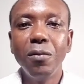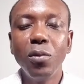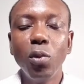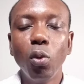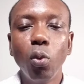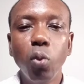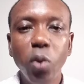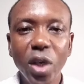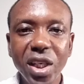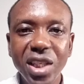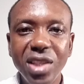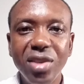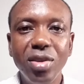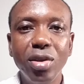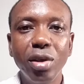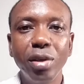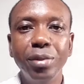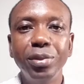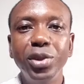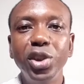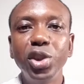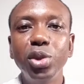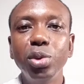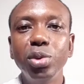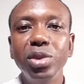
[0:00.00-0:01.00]

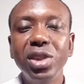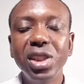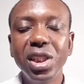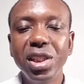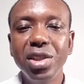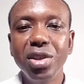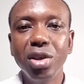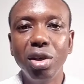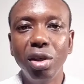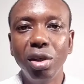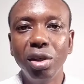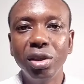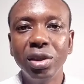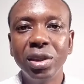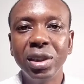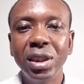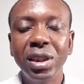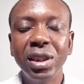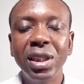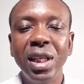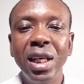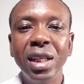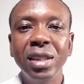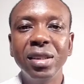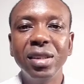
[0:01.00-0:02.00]
wisdom should teach us
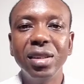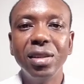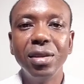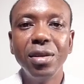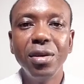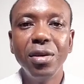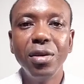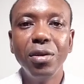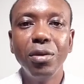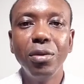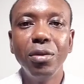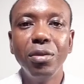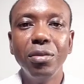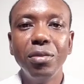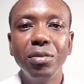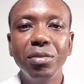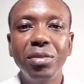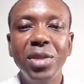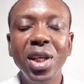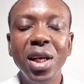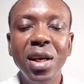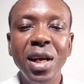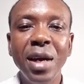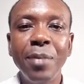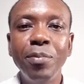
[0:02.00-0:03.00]
that
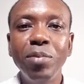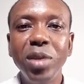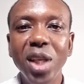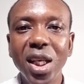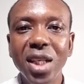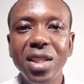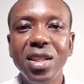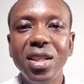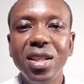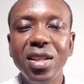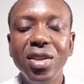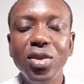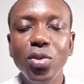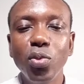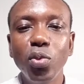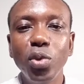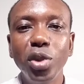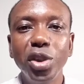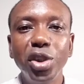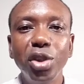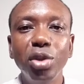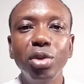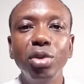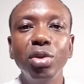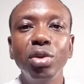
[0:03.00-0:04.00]
there are places we
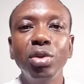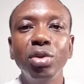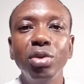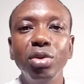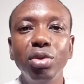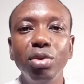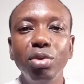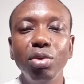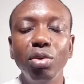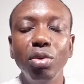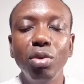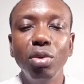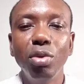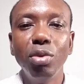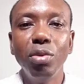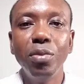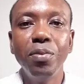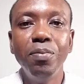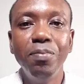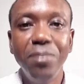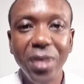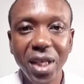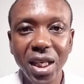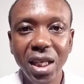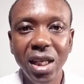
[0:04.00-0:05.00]
shouldn't
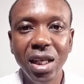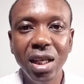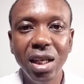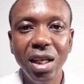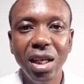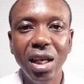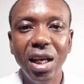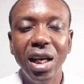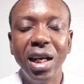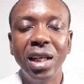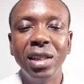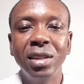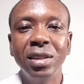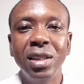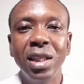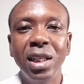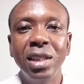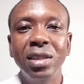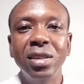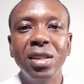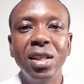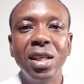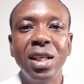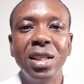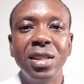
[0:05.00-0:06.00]
be and
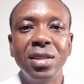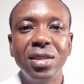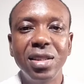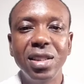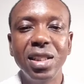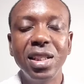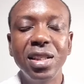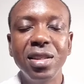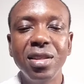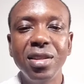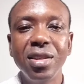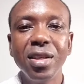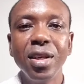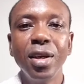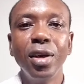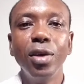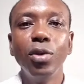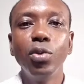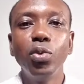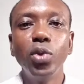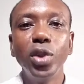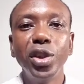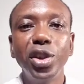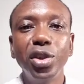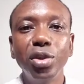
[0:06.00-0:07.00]
that there are things
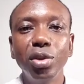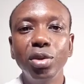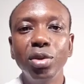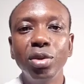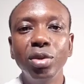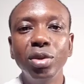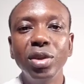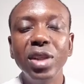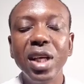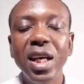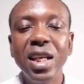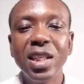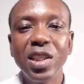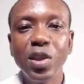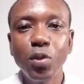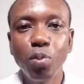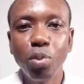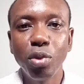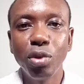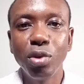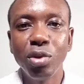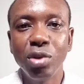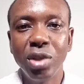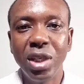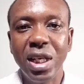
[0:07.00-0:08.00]
we shouldn't
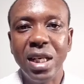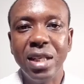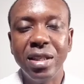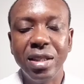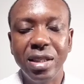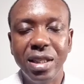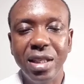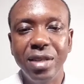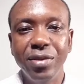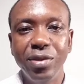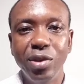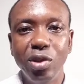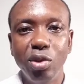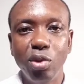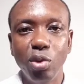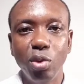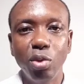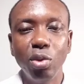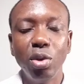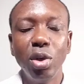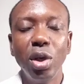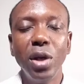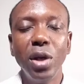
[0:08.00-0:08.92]
expose ourselves to.